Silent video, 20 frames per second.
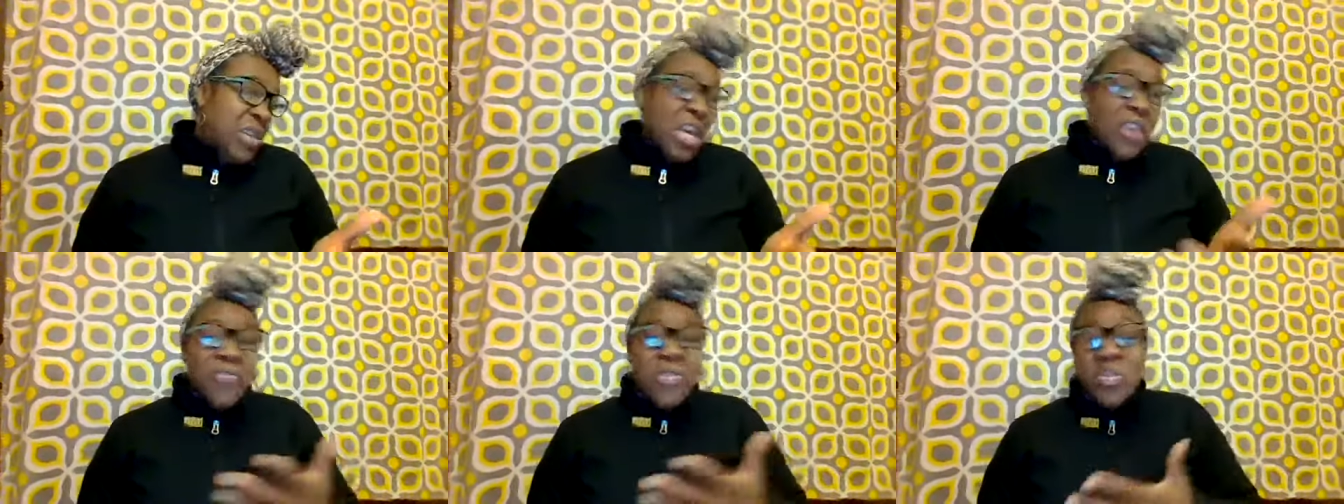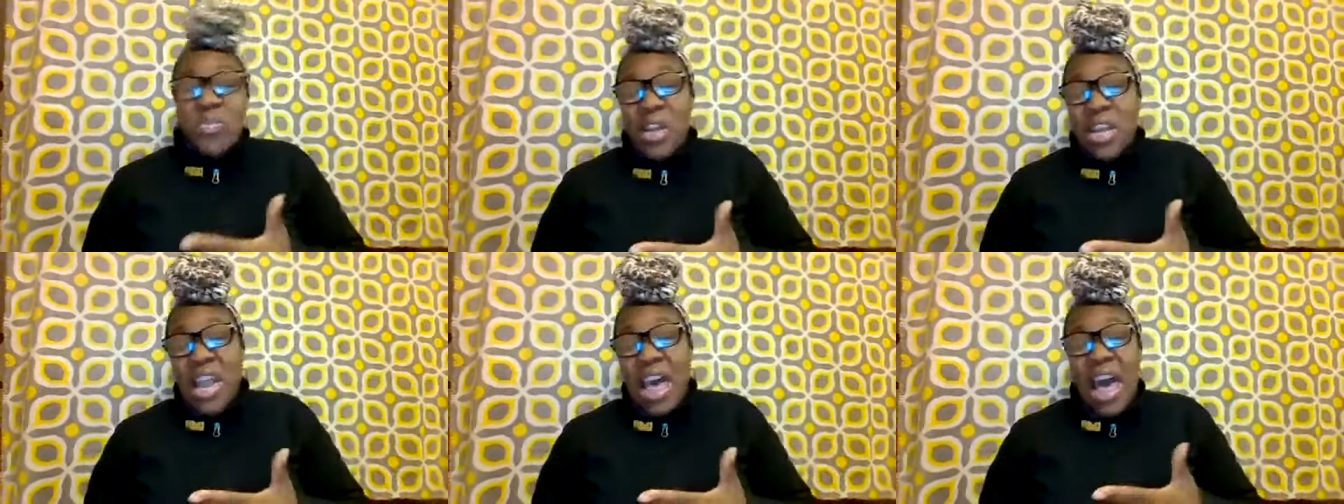if you
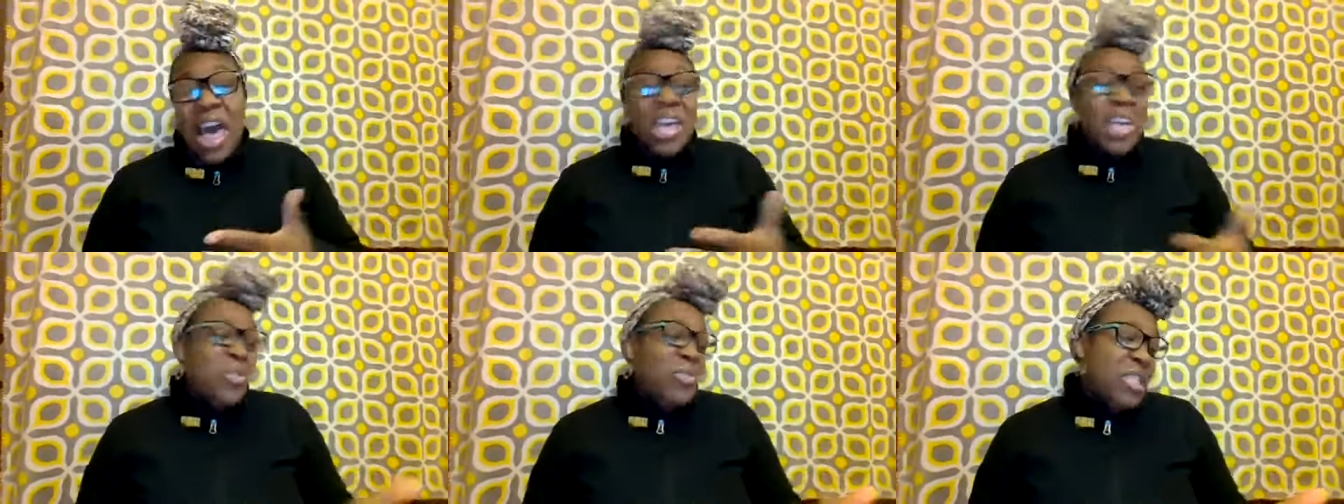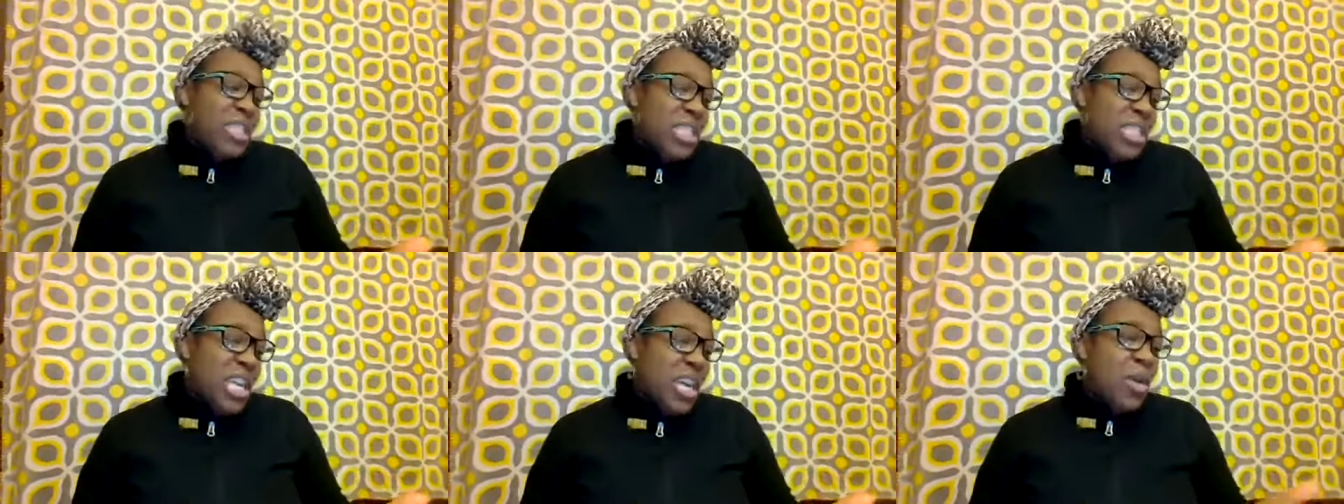a lie you will
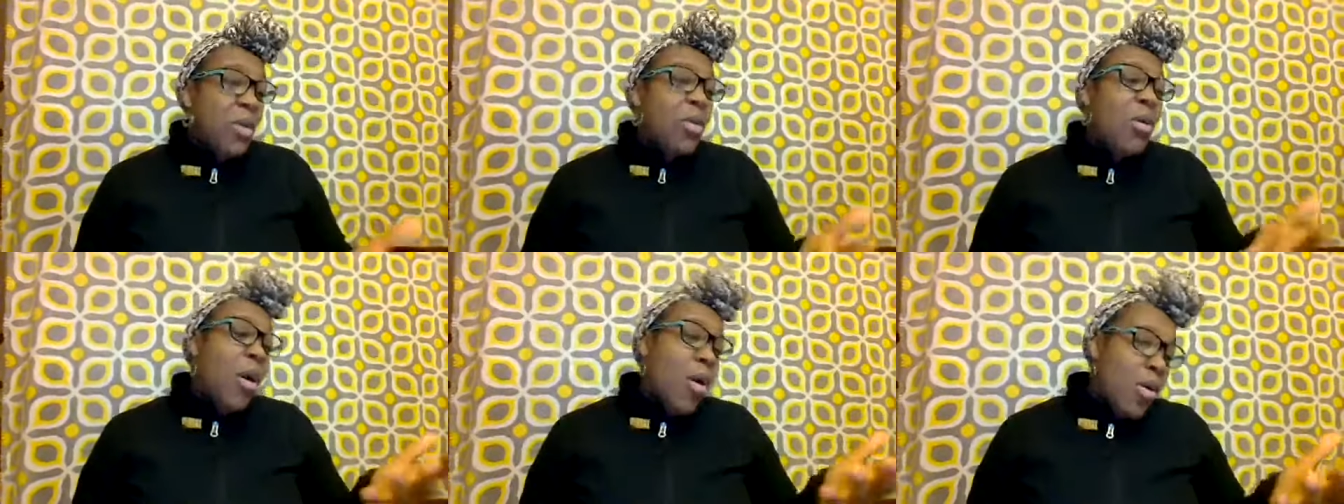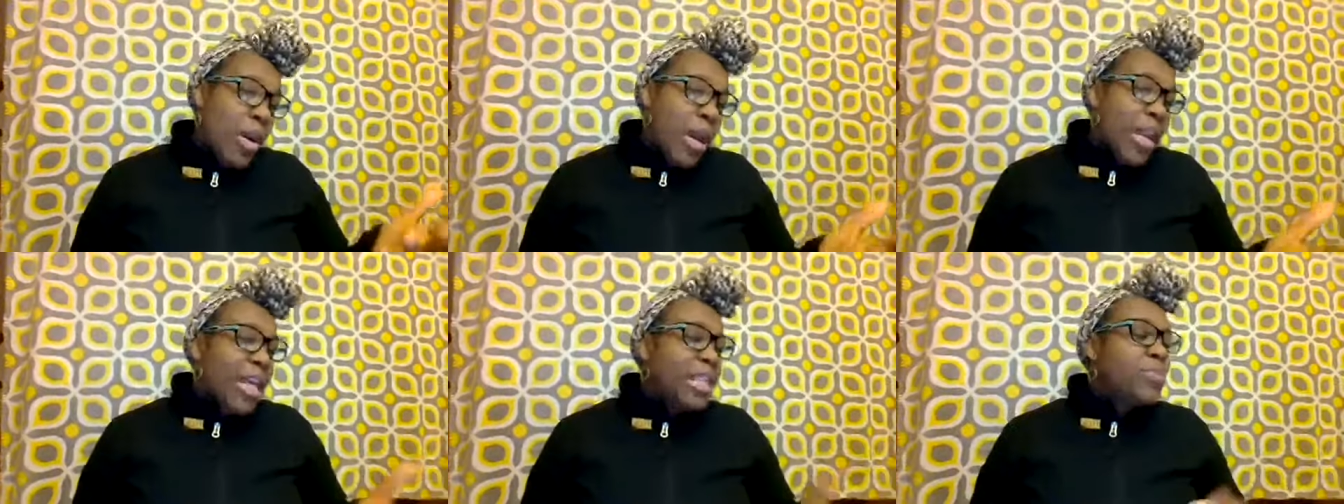steal
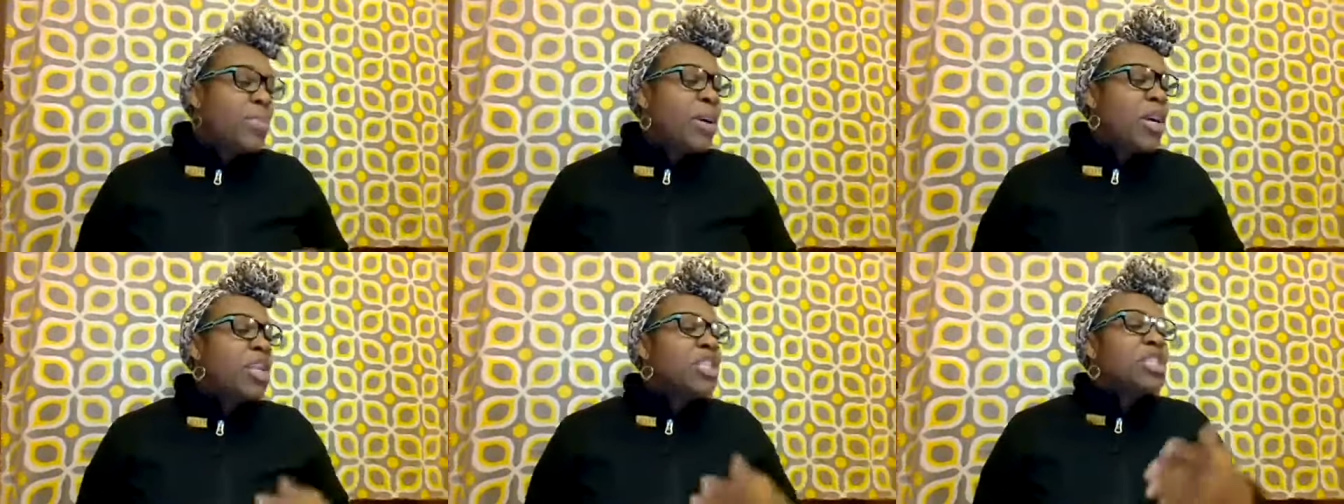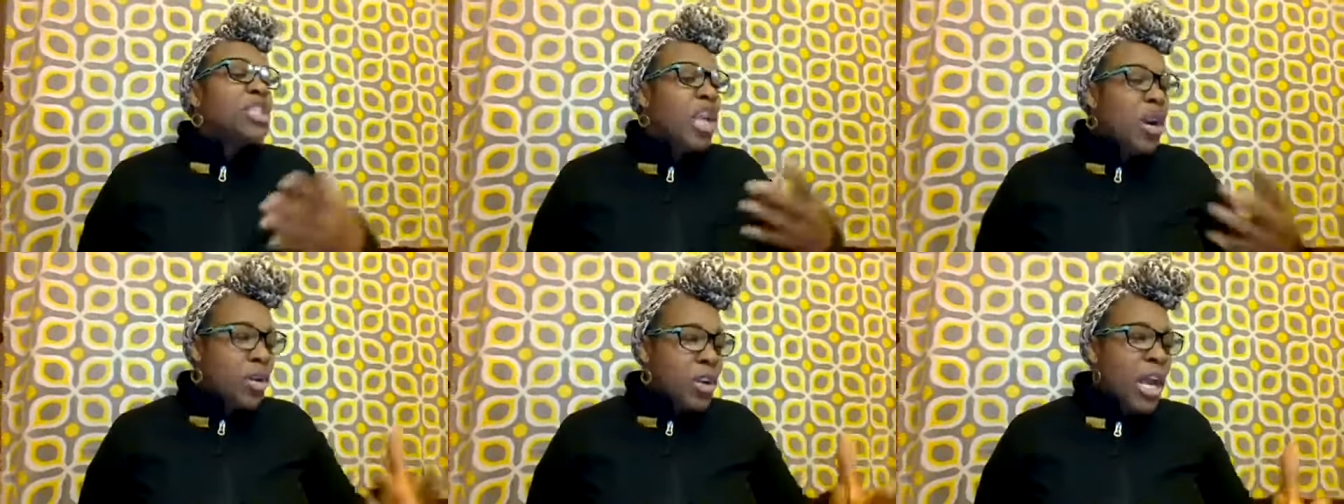okay that's because
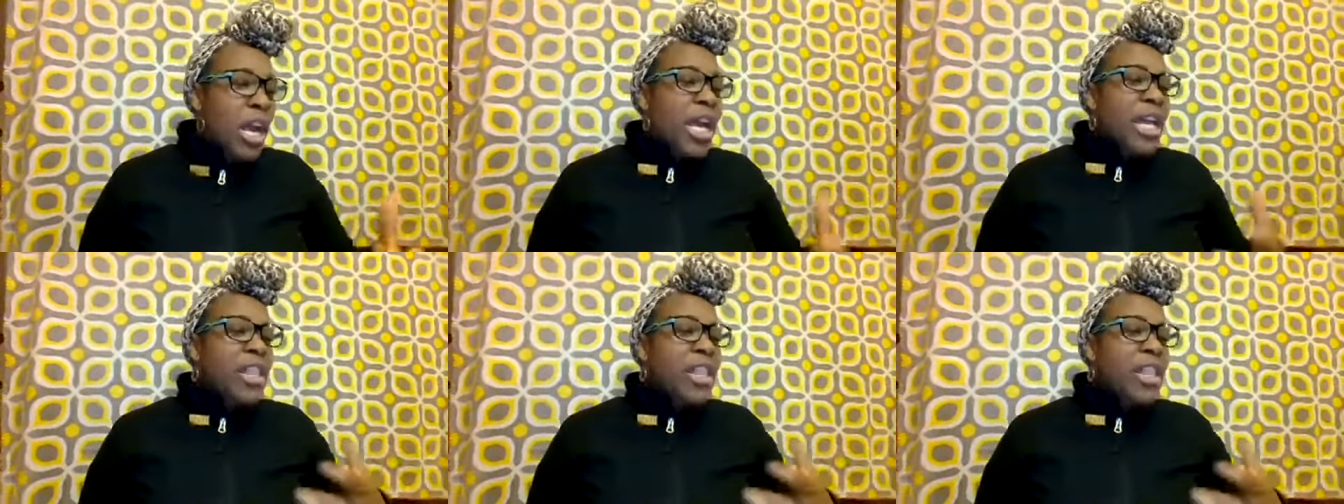they're